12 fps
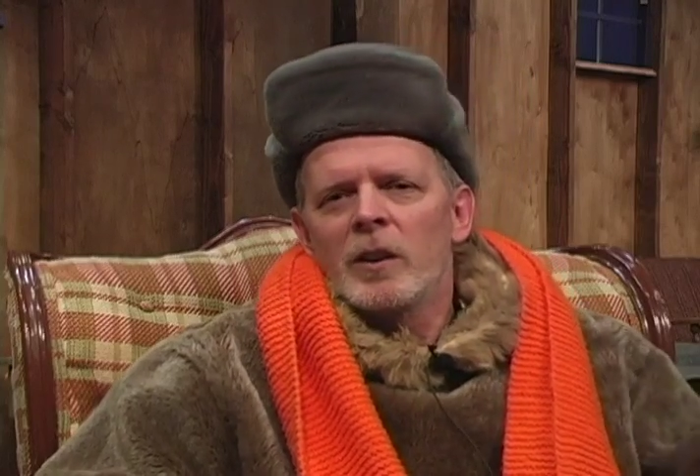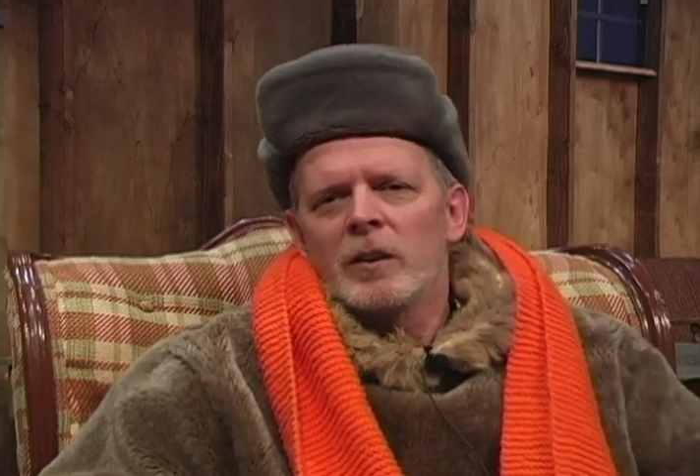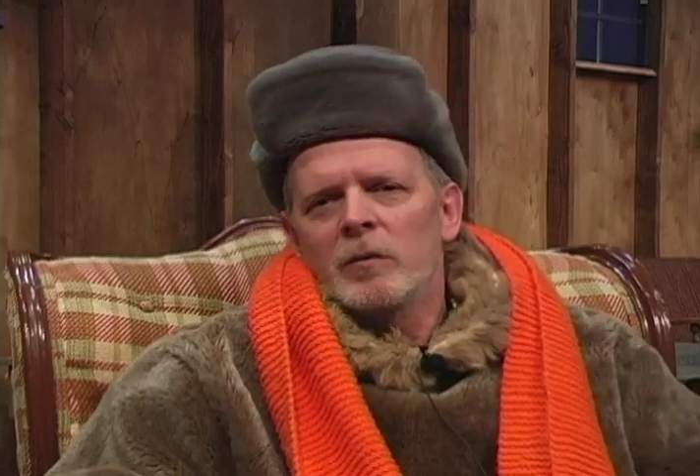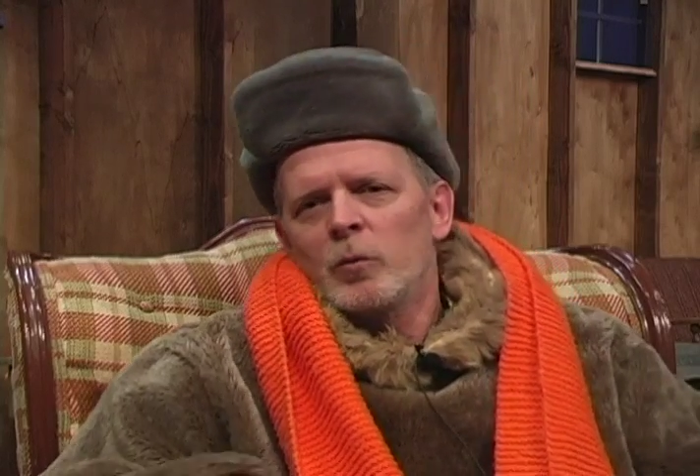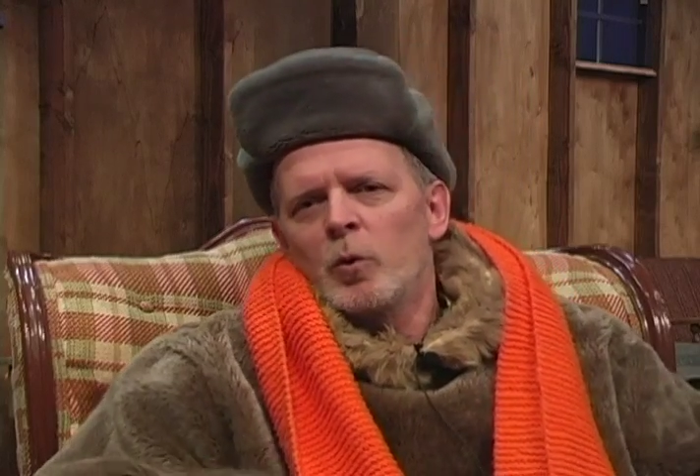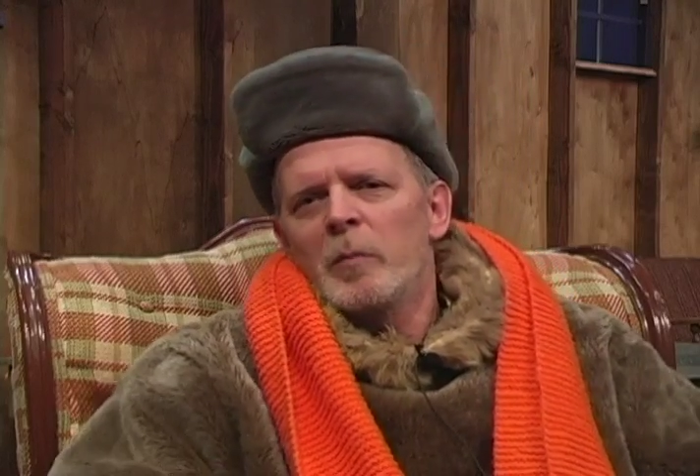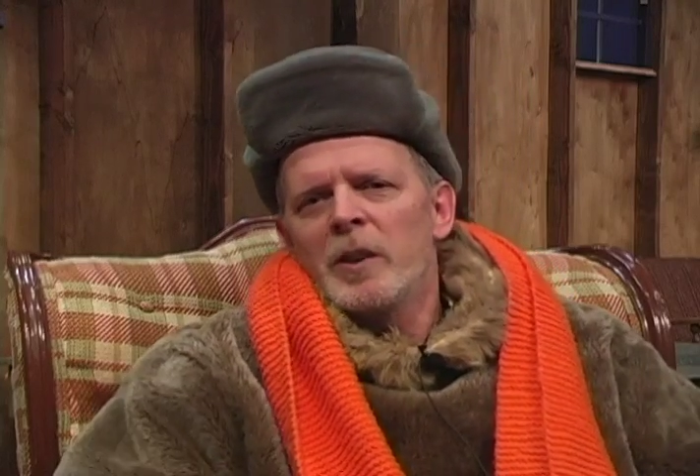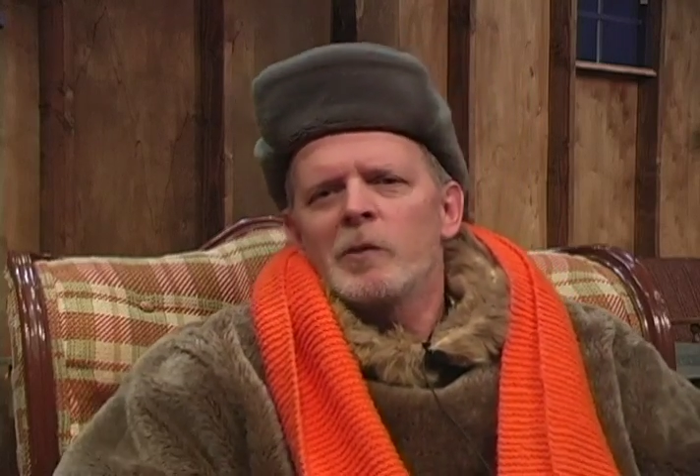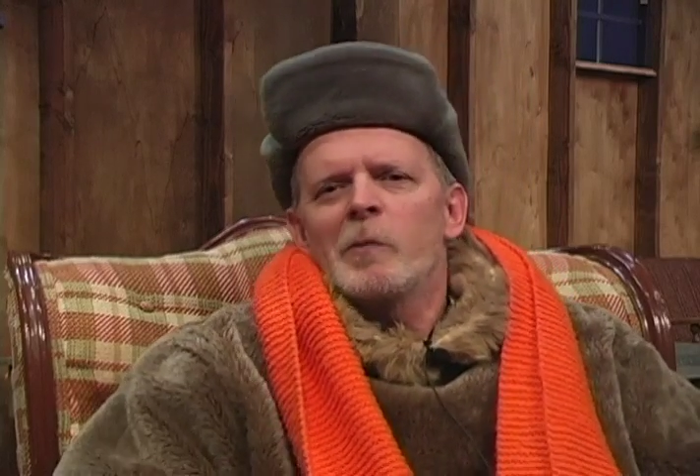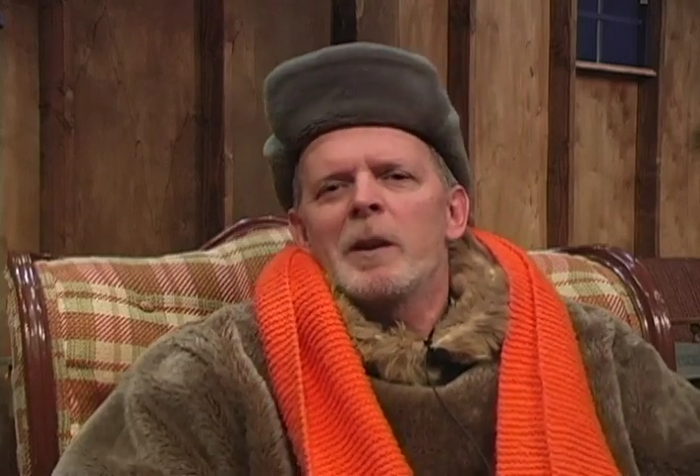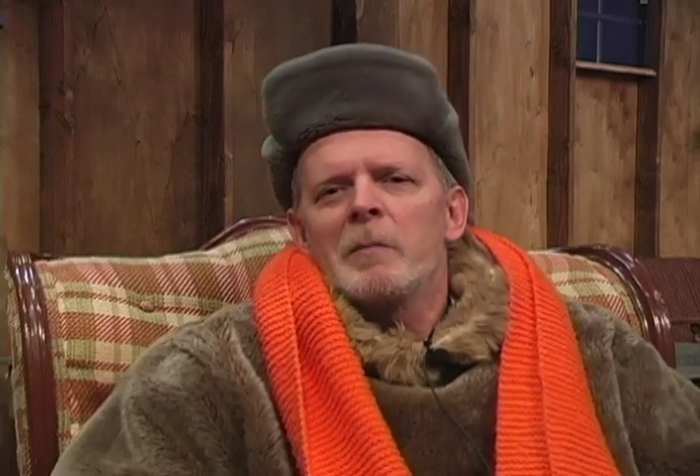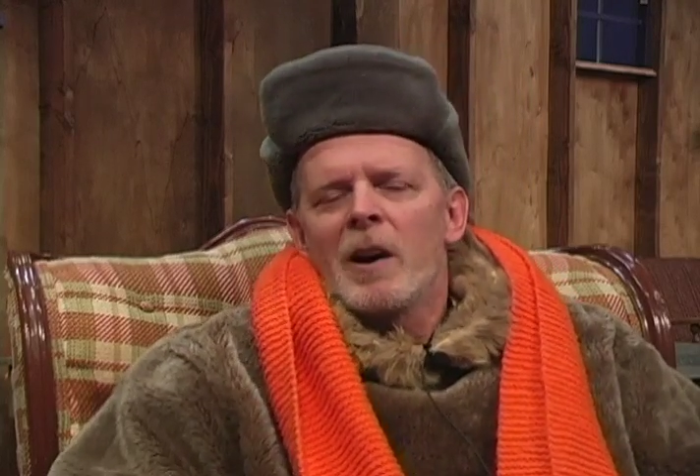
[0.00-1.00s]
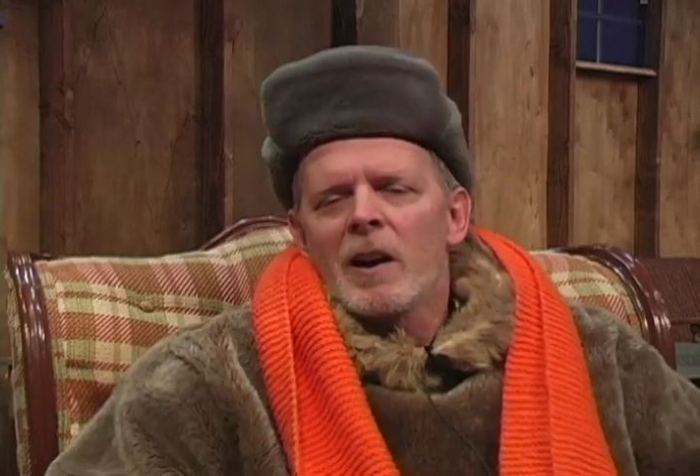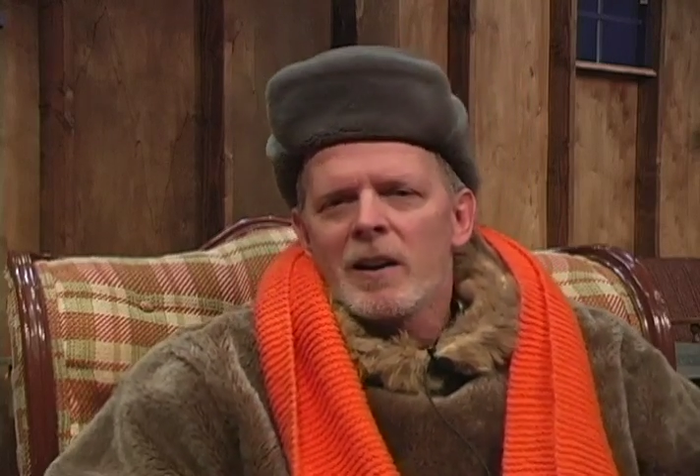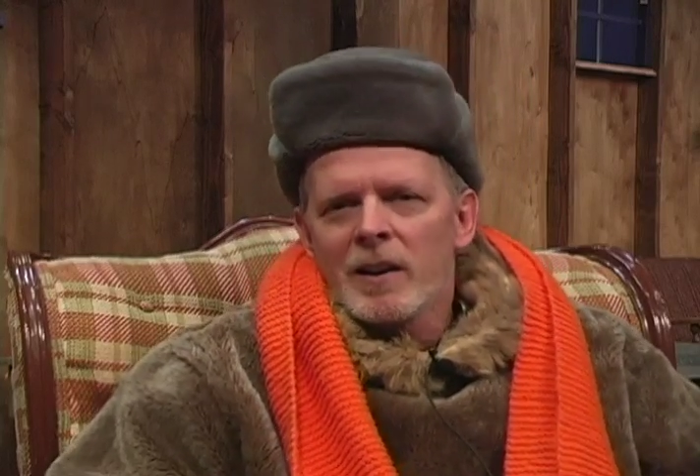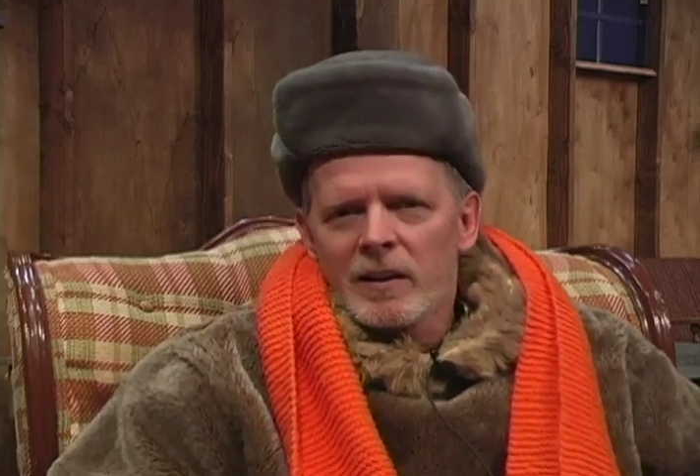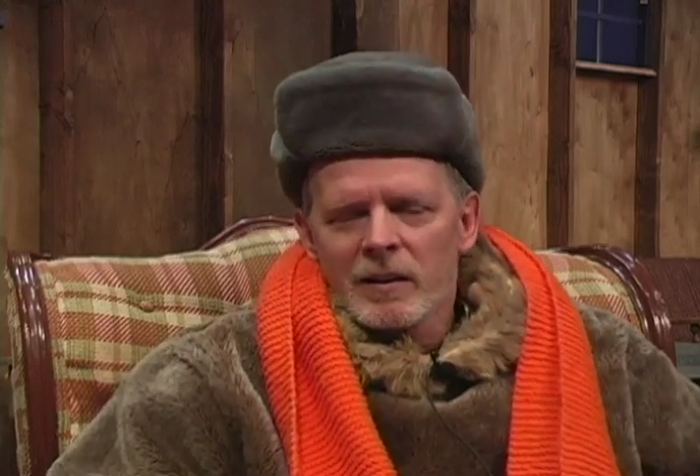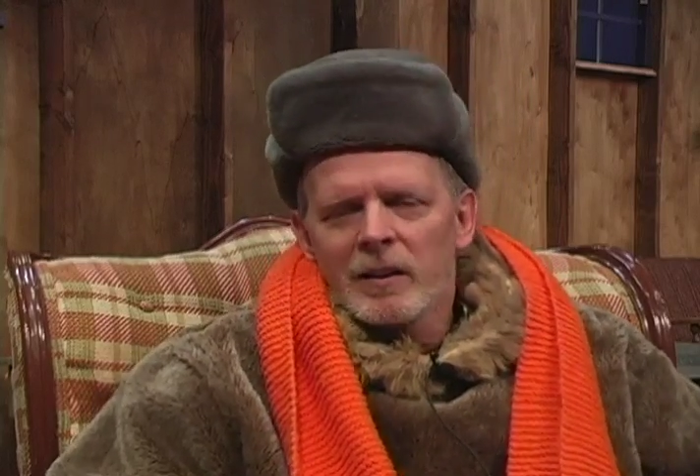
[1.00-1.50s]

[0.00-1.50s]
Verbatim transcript: Reuben and Remnar